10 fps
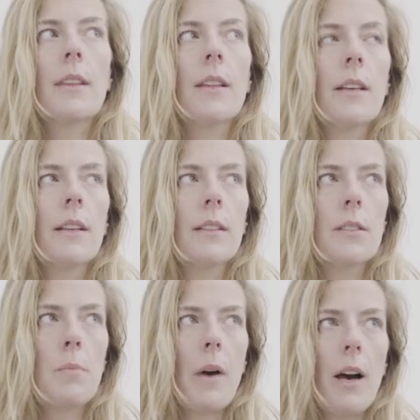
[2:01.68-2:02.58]
The
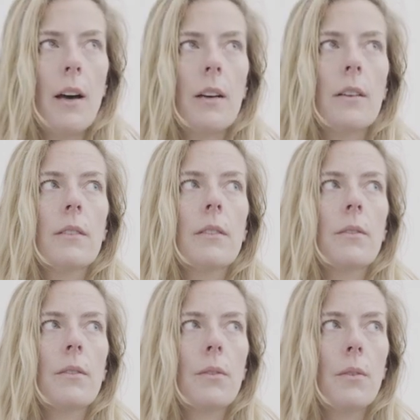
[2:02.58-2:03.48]
spa
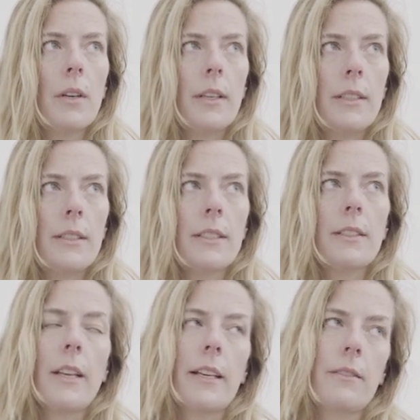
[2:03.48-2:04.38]
was,
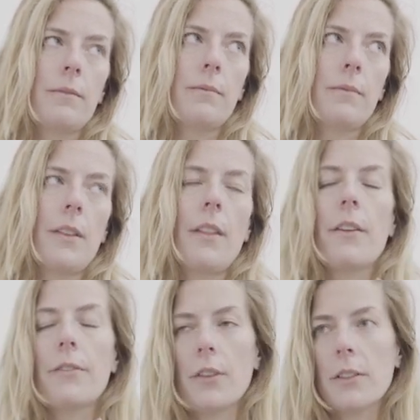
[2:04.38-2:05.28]
it's like
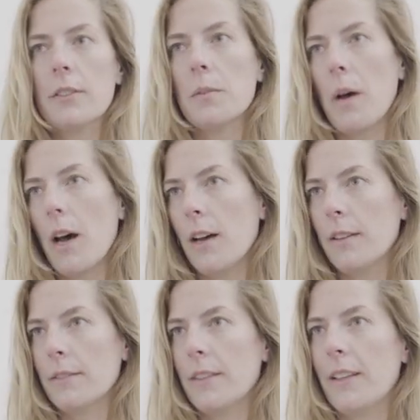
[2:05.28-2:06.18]
the first spa
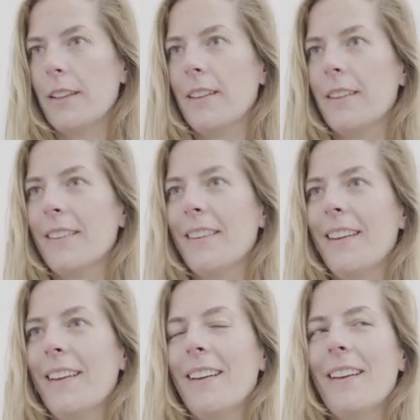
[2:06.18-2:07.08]
in,
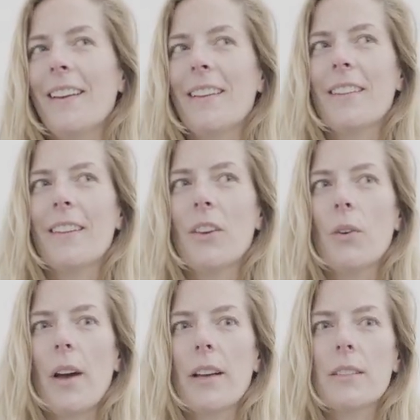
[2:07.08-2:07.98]
in the
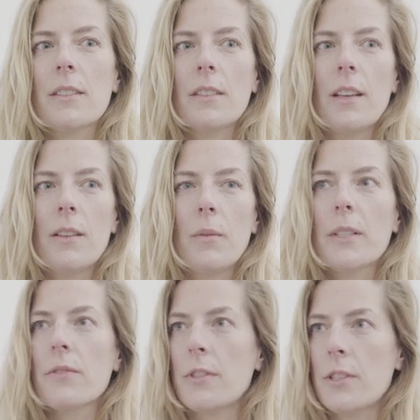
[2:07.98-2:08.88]
U S, in
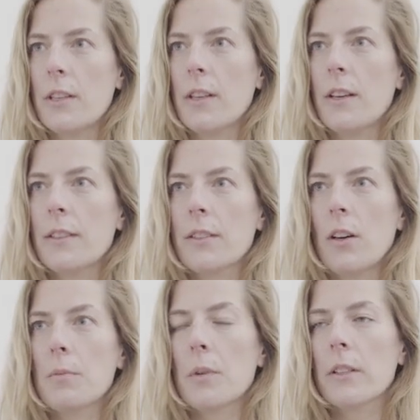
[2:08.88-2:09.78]
West Virginia. It's
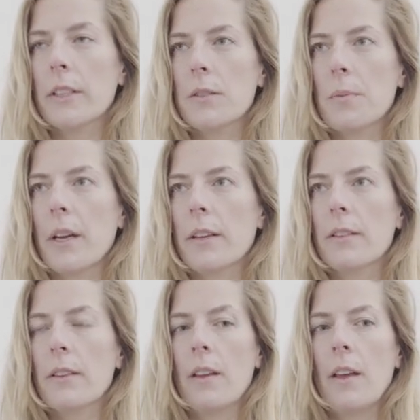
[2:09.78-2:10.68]
called Berkeley
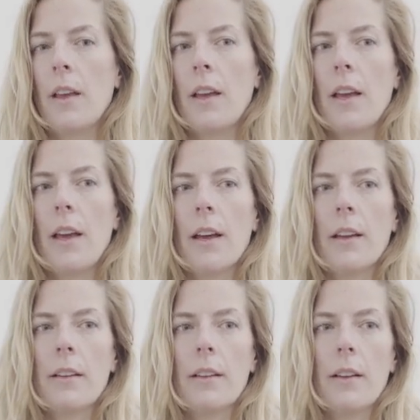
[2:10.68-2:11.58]
Springs,
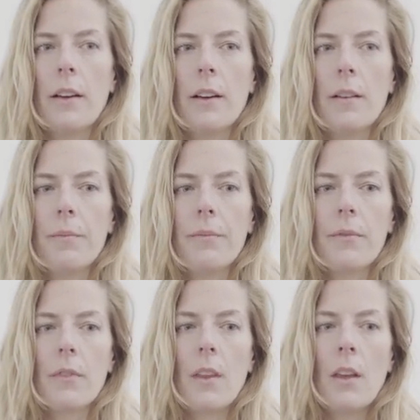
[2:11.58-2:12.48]
and um,
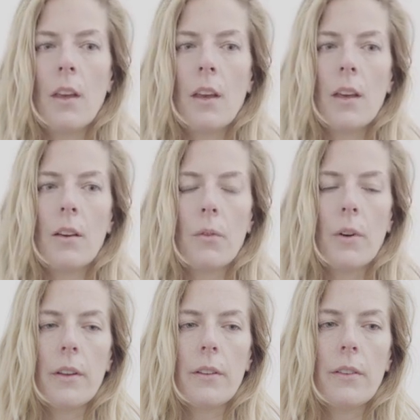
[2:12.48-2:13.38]
it
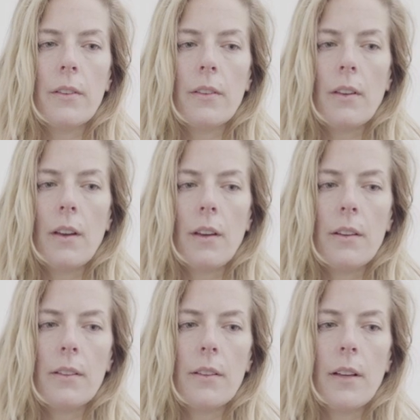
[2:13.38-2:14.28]
was
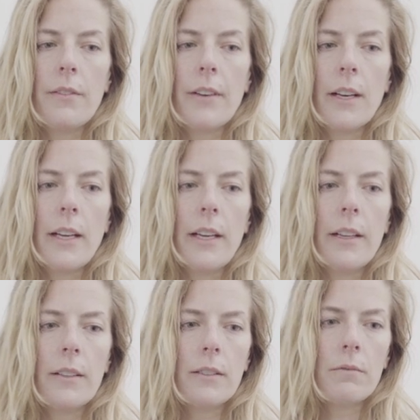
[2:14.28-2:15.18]
a, a
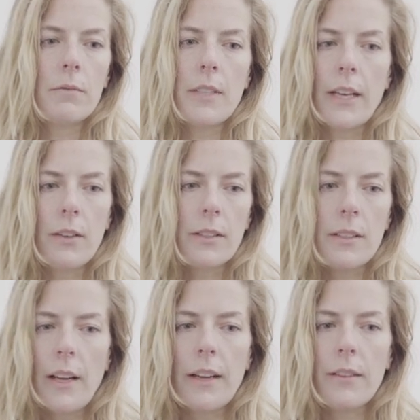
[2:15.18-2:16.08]
very sacred
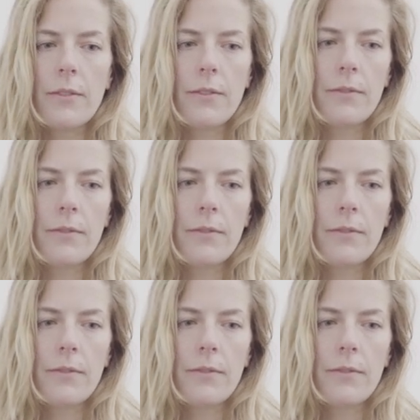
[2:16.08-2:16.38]
site.